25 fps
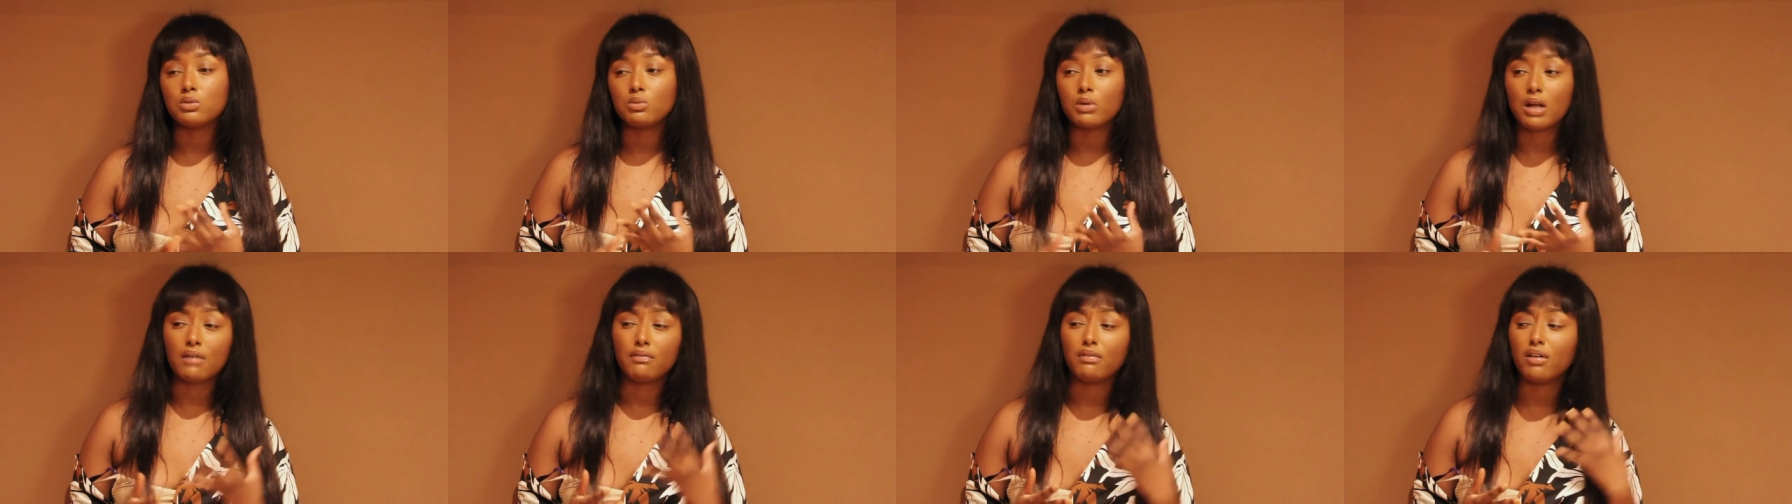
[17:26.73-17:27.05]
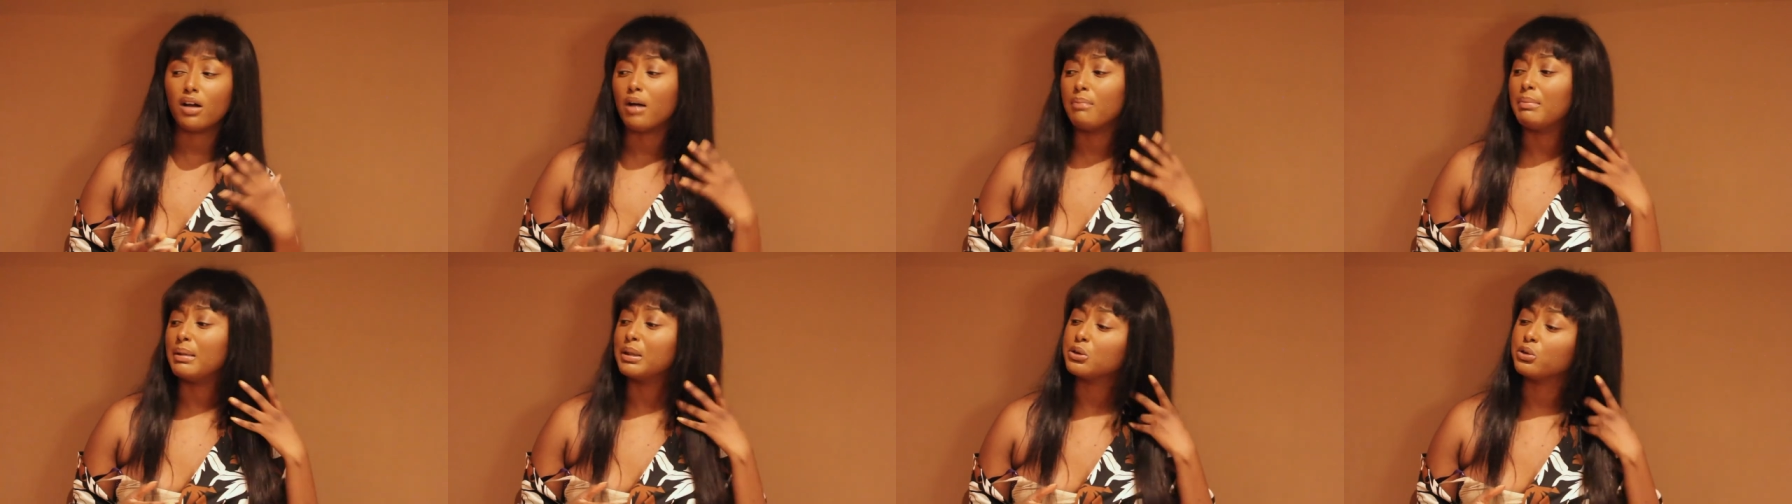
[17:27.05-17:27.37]

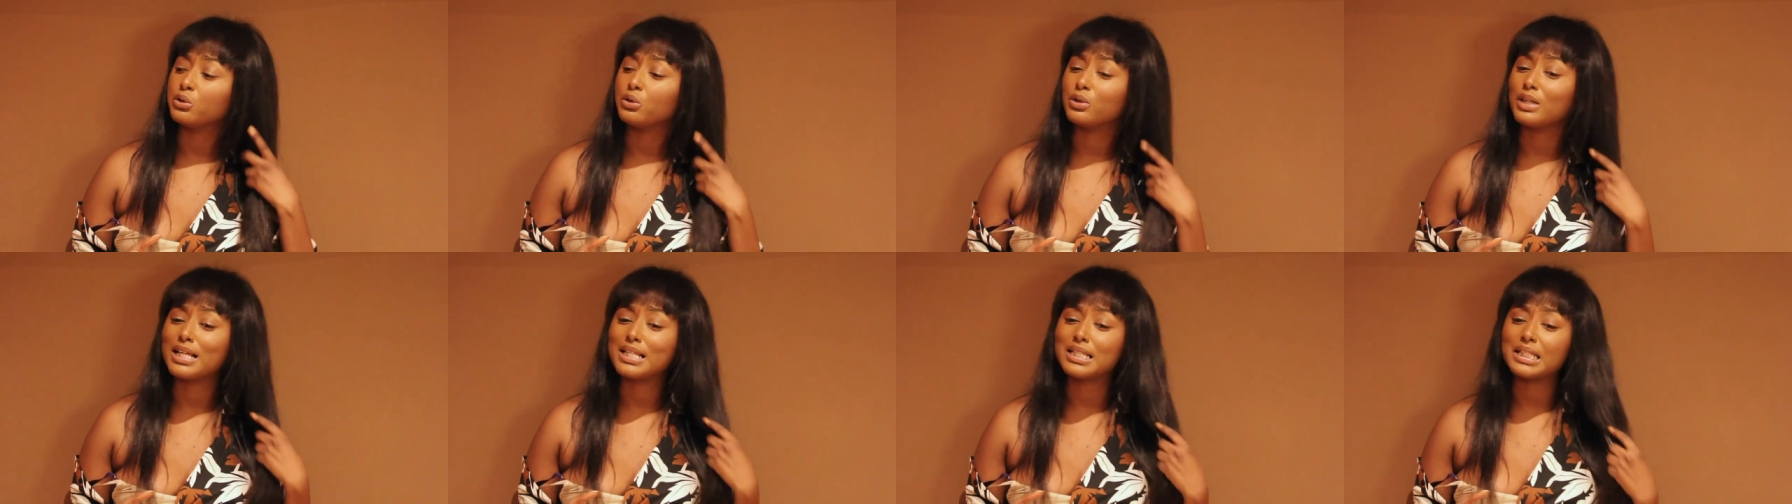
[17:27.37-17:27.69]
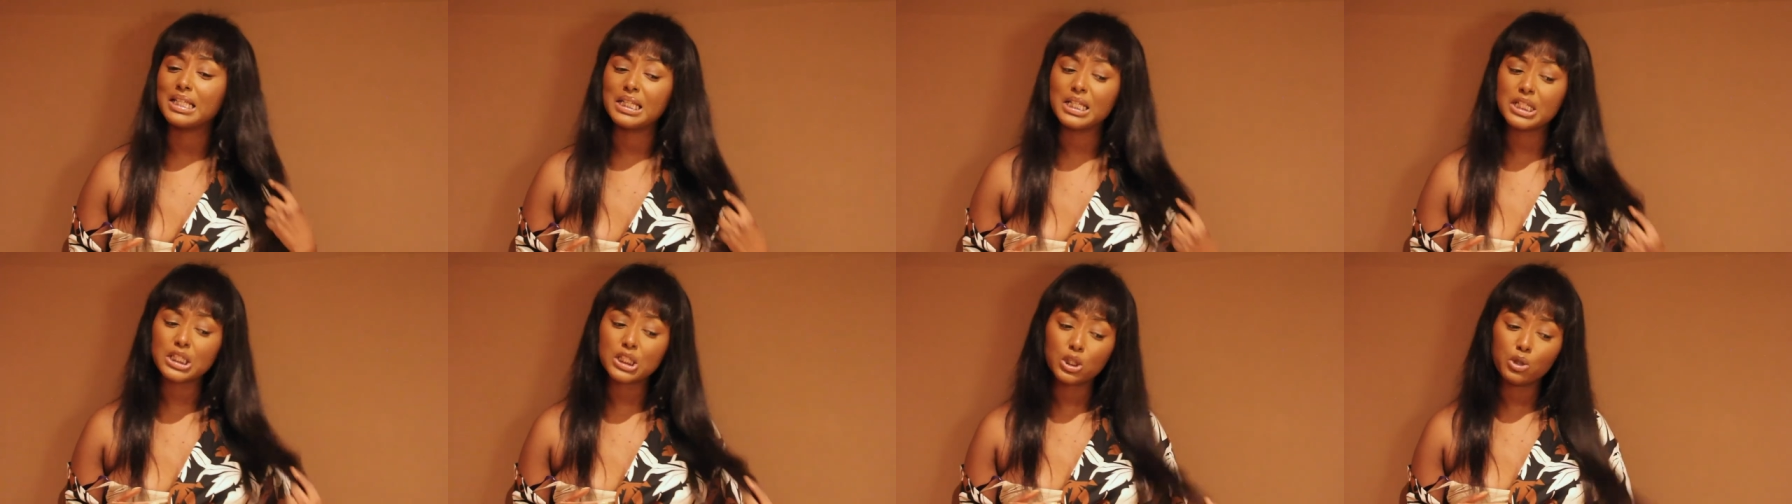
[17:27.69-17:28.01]
whatever. Make sure you guys
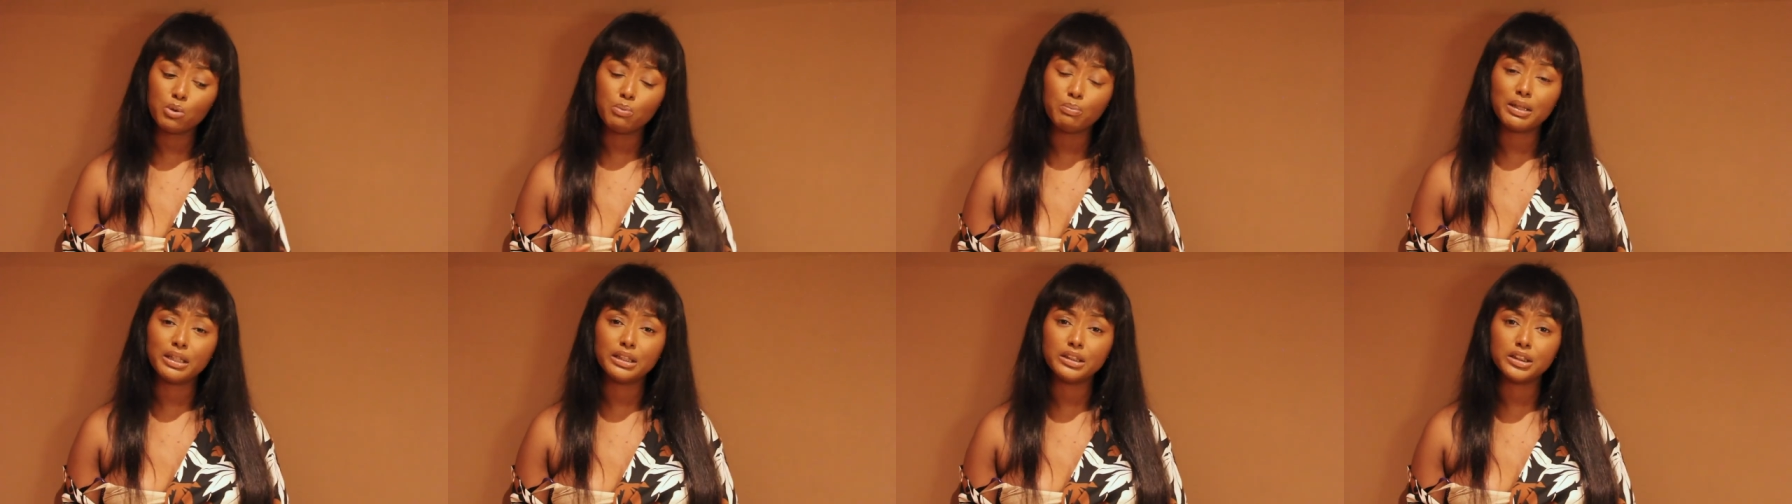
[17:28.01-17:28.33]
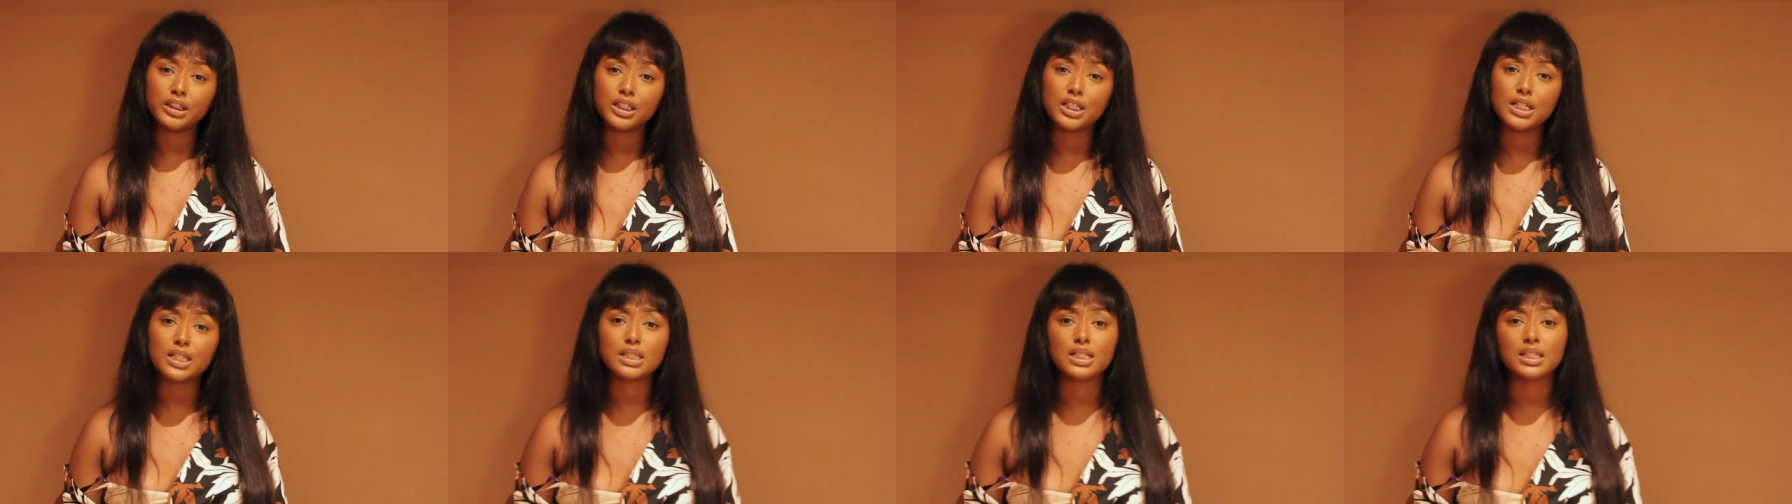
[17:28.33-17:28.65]
see these two
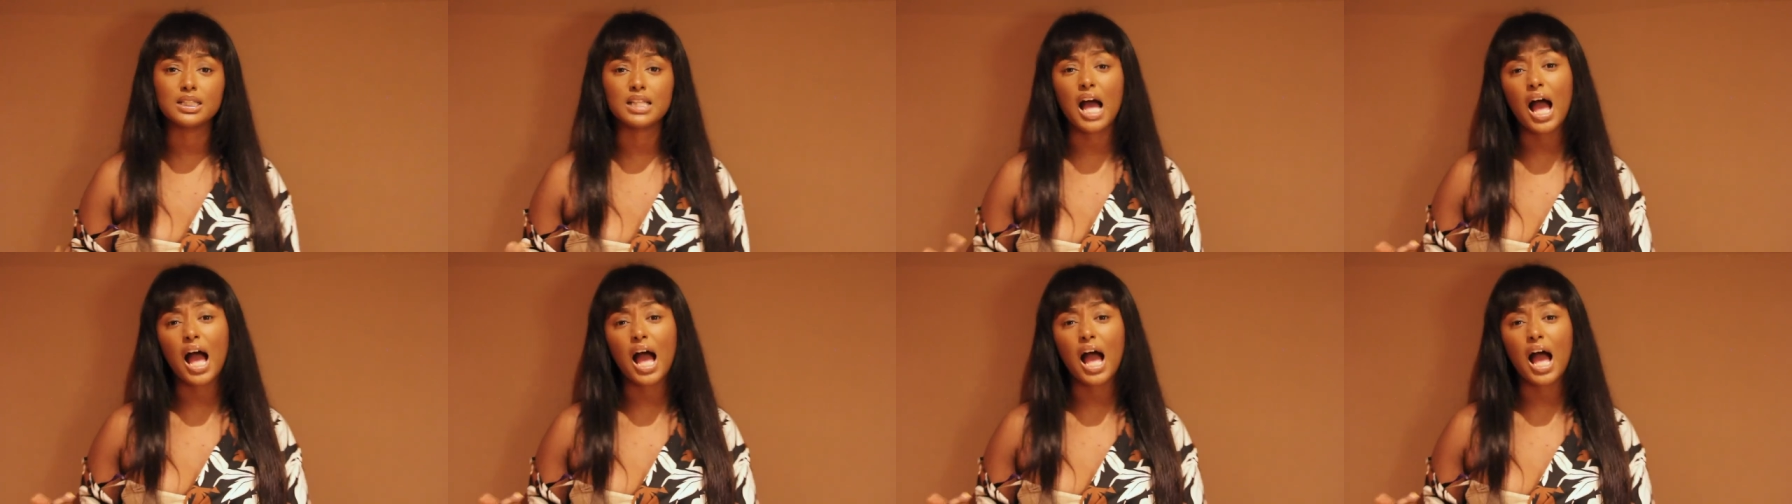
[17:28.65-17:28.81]
pictures.